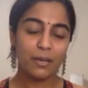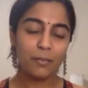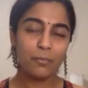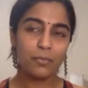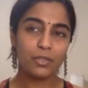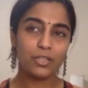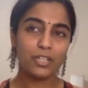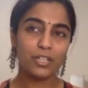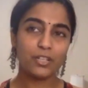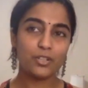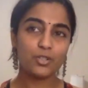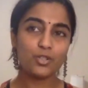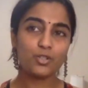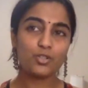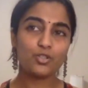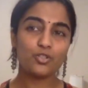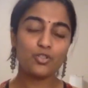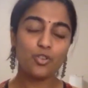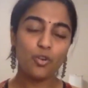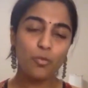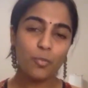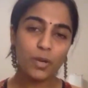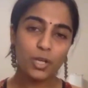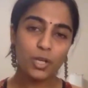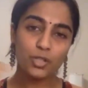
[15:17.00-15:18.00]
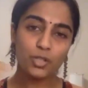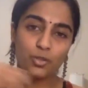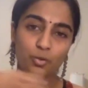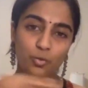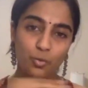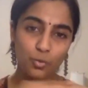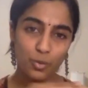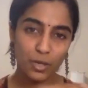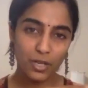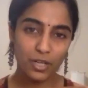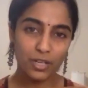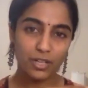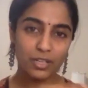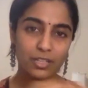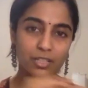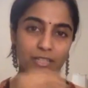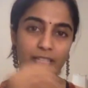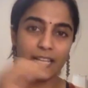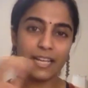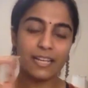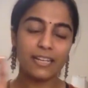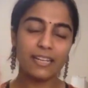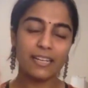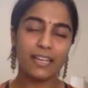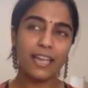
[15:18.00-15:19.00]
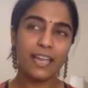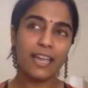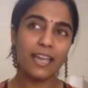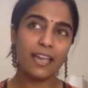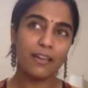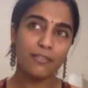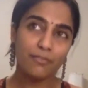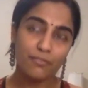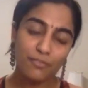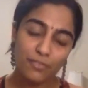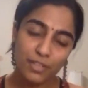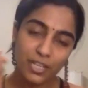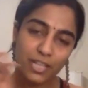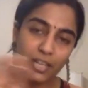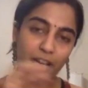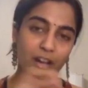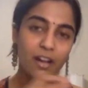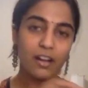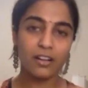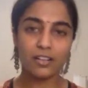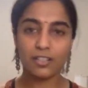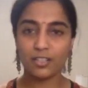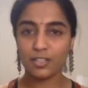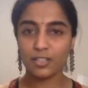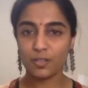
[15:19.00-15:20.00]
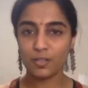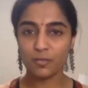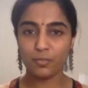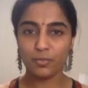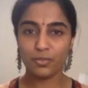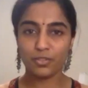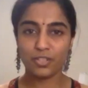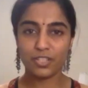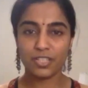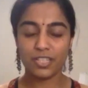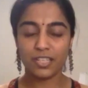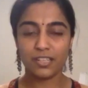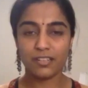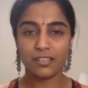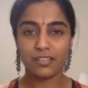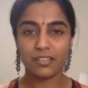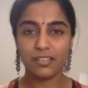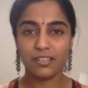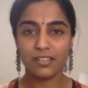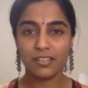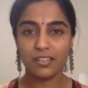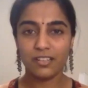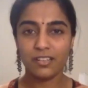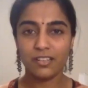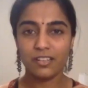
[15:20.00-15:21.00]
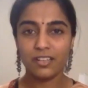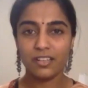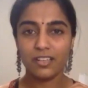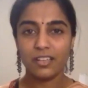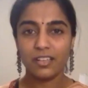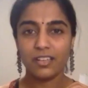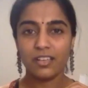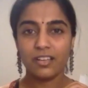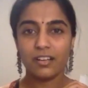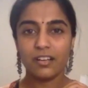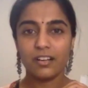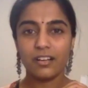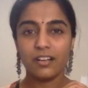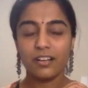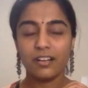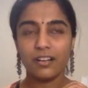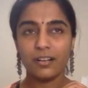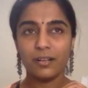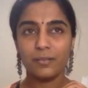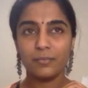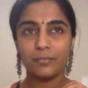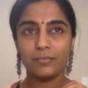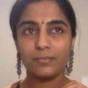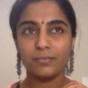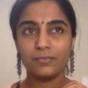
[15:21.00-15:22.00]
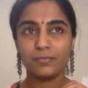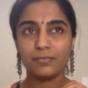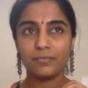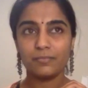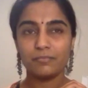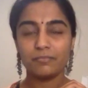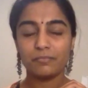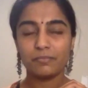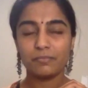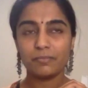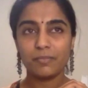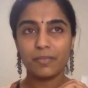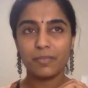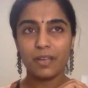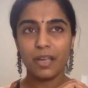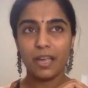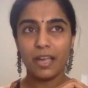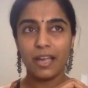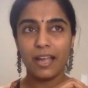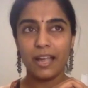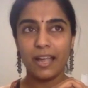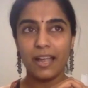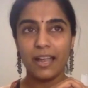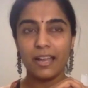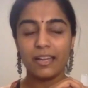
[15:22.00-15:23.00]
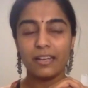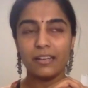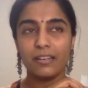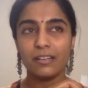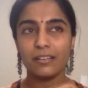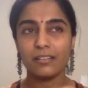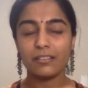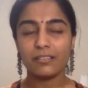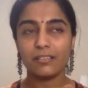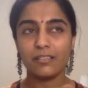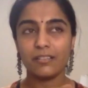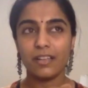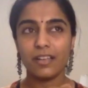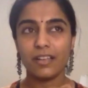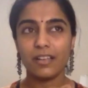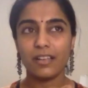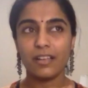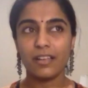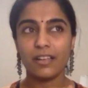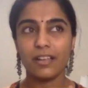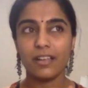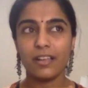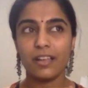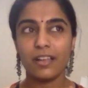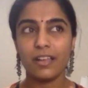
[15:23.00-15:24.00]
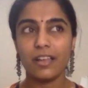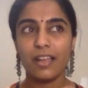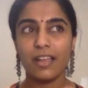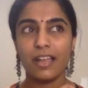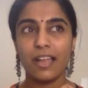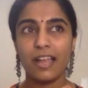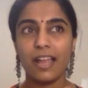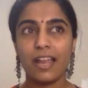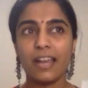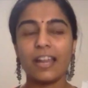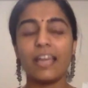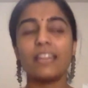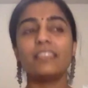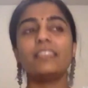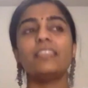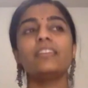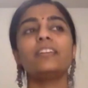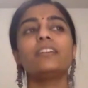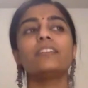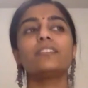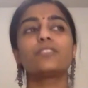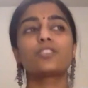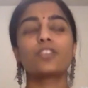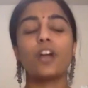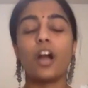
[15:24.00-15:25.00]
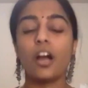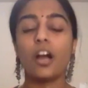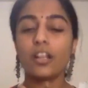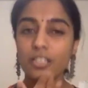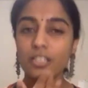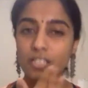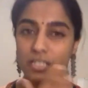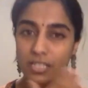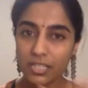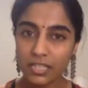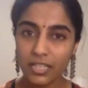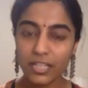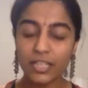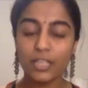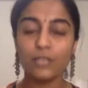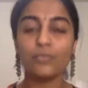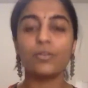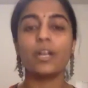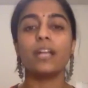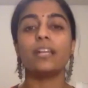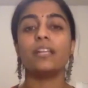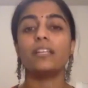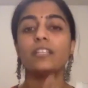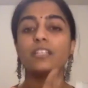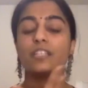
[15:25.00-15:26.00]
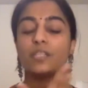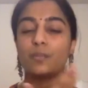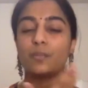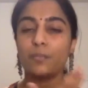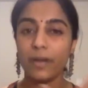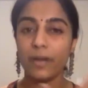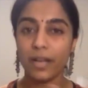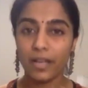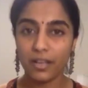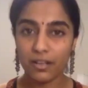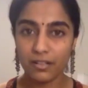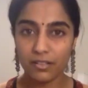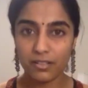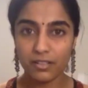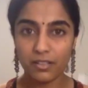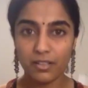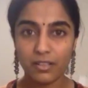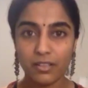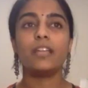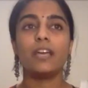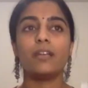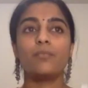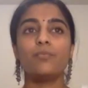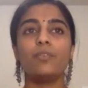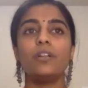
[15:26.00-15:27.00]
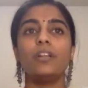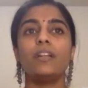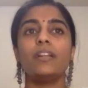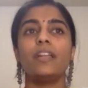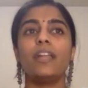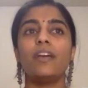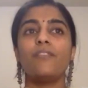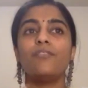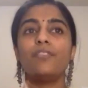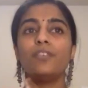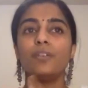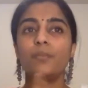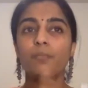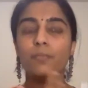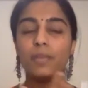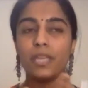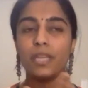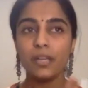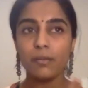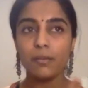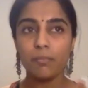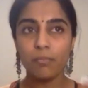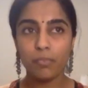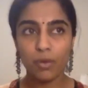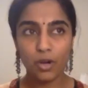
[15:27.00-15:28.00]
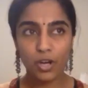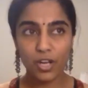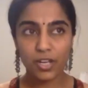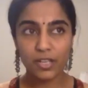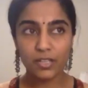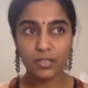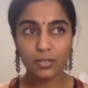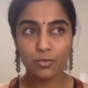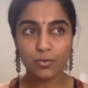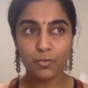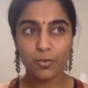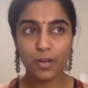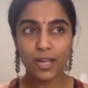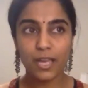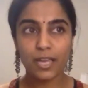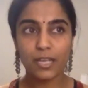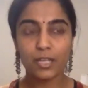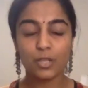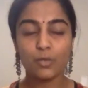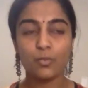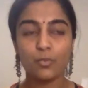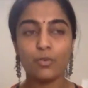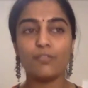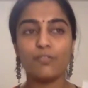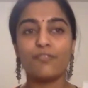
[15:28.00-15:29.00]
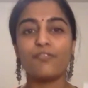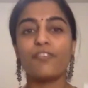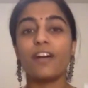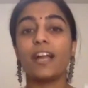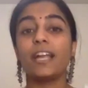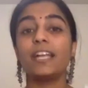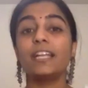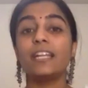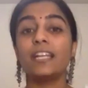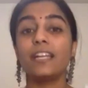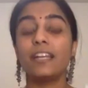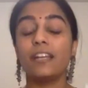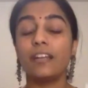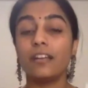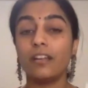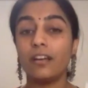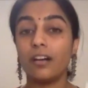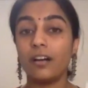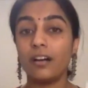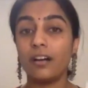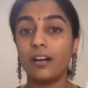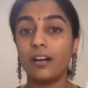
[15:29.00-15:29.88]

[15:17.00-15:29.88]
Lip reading: but there's so much work that every artist puts in. um, and and I think it's constantly you get inspired. There will never be a point where you will find an